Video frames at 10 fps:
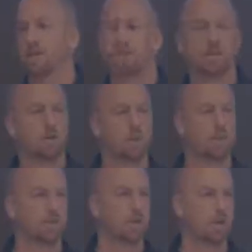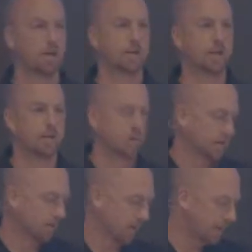They're with the Lord.
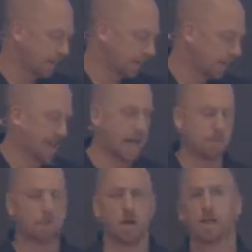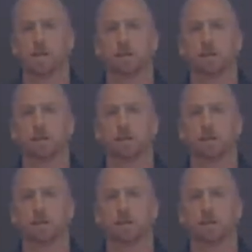They can't pray in a